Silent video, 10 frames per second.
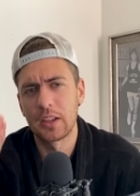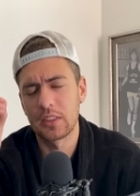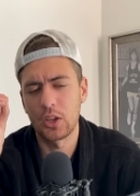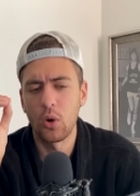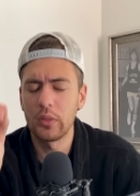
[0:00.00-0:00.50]
The
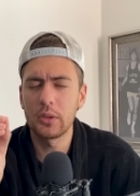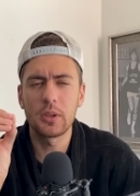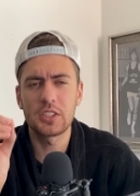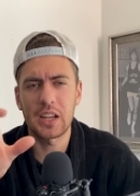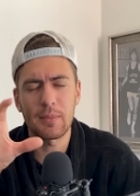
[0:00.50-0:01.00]
only
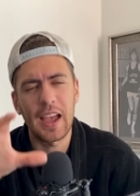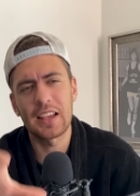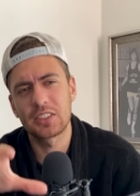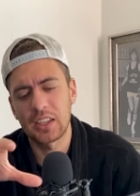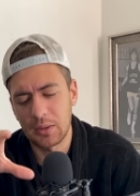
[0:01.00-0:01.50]
reason I'm
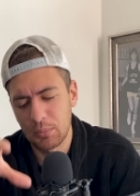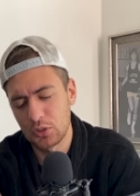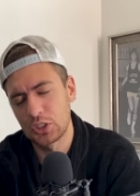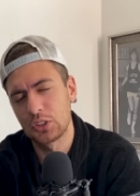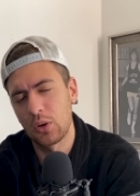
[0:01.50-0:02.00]
asking and
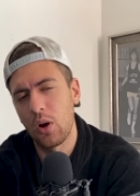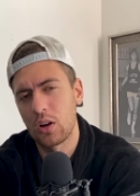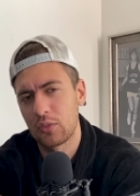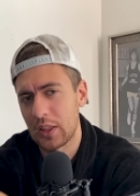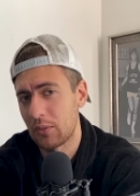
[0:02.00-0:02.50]
pushing so hard
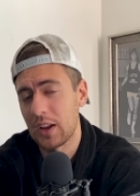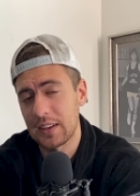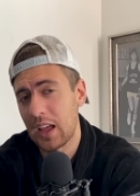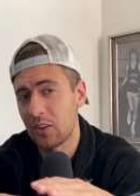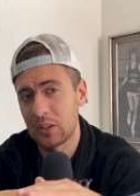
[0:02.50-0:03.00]
for that right
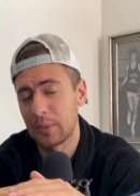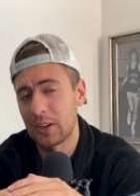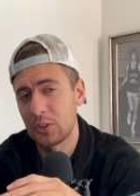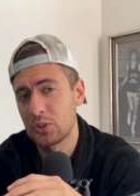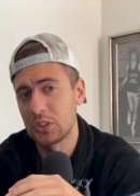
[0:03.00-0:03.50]
now, something I
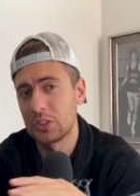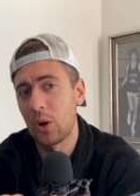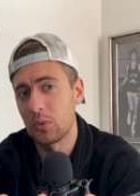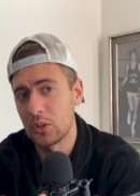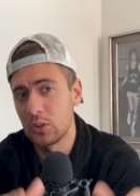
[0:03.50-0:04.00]
usually
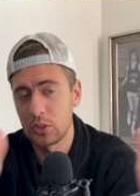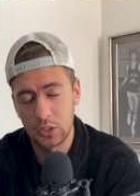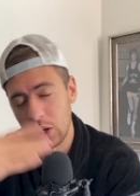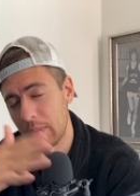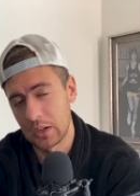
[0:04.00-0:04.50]
don't do, you can
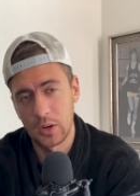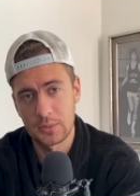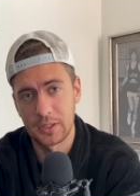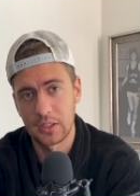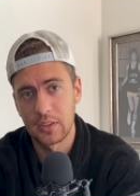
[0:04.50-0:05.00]
go back and watch my
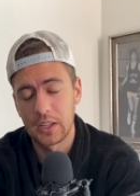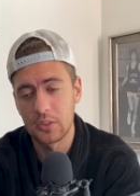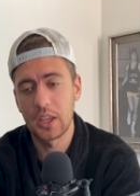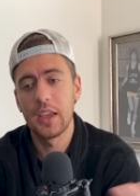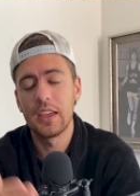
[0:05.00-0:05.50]
other videos,
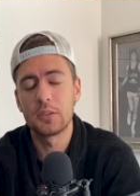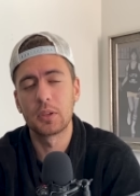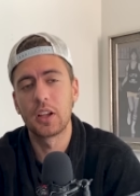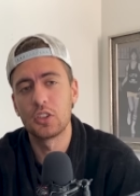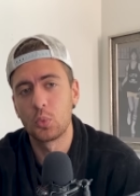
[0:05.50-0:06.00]
is
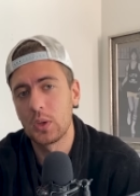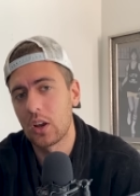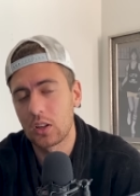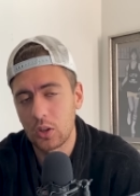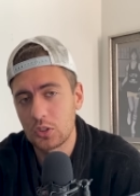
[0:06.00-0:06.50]
because we are
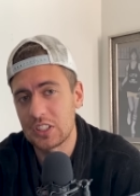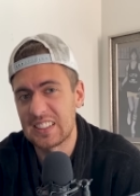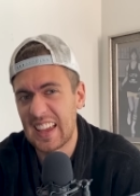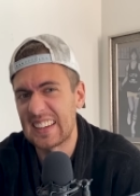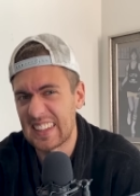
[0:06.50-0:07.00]
close to
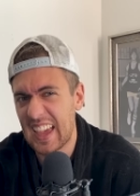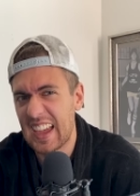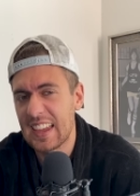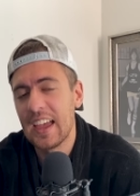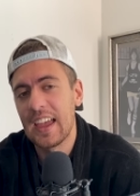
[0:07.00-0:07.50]
10K,
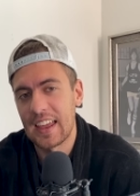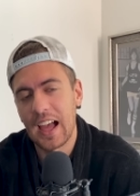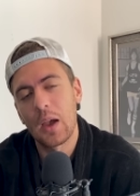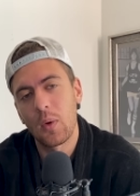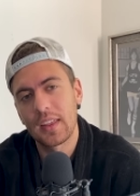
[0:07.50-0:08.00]
and I
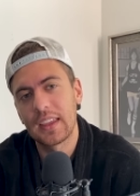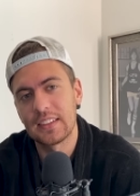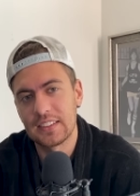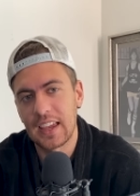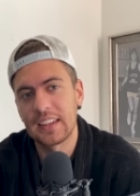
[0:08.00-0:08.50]
want to get to
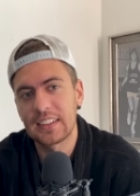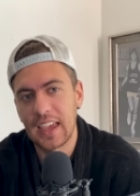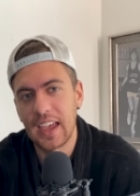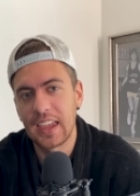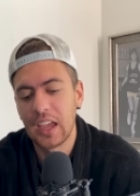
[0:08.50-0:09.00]

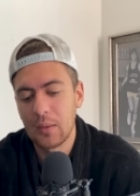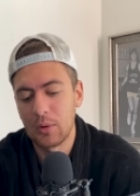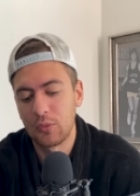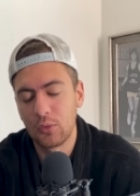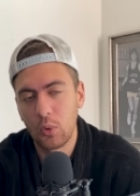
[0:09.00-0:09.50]
10K
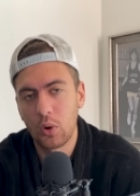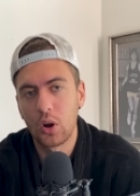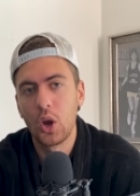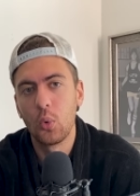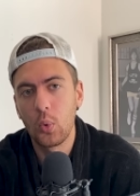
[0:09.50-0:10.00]
before
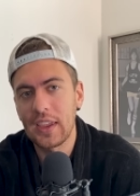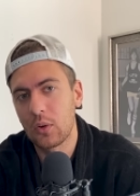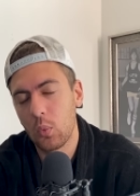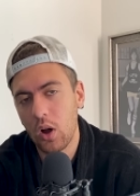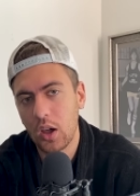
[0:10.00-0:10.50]
week
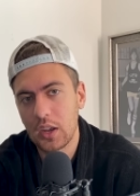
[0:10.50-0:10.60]
1,